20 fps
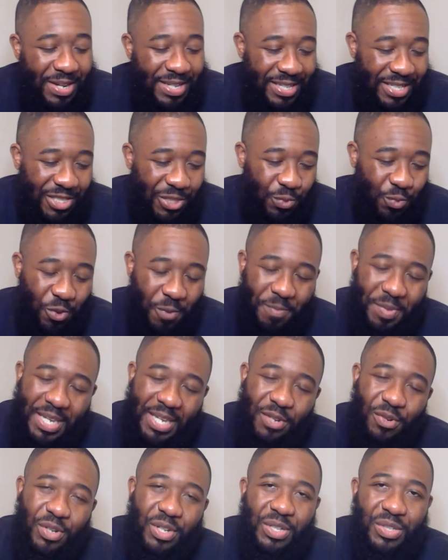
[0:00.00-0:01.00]
And this is where
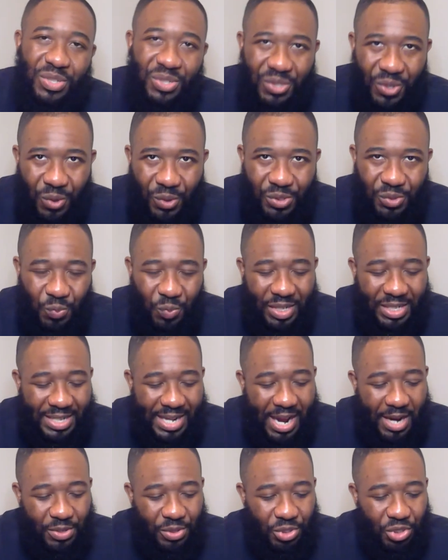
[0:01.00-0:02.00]
Peter consults with
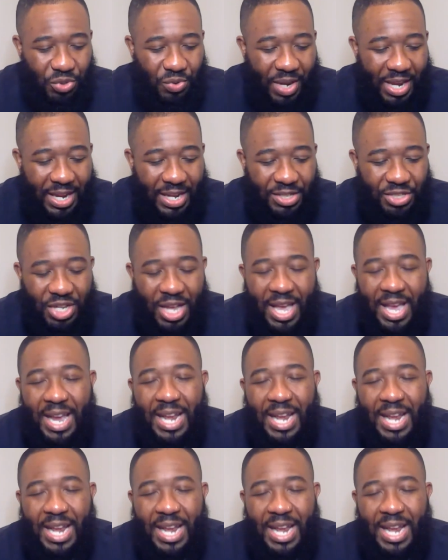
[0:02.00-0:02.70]
Doctor Strange,